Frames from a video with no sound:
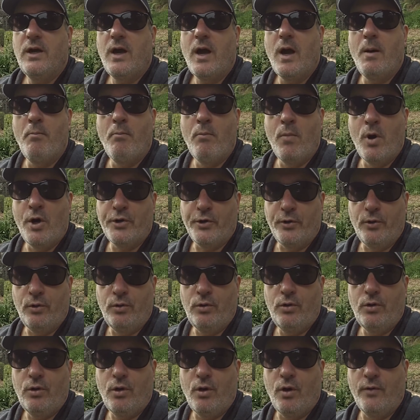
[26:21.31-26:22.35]
a
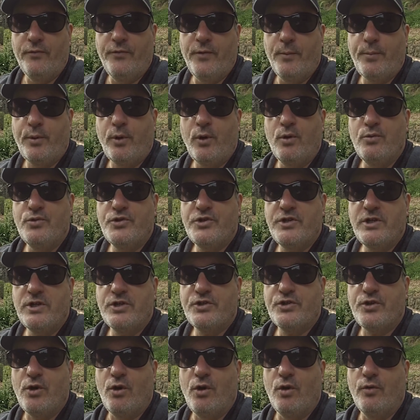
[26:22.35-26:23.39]
model of the
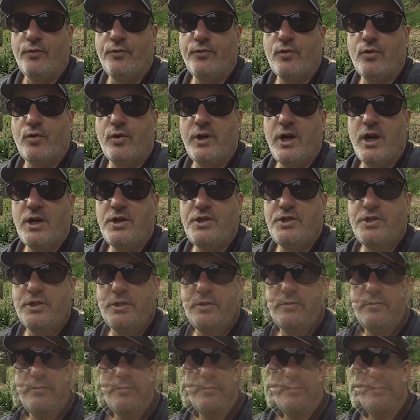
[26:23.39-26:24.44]
process of
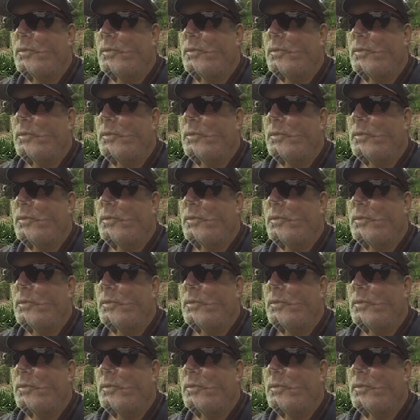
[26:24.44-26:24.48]
creation.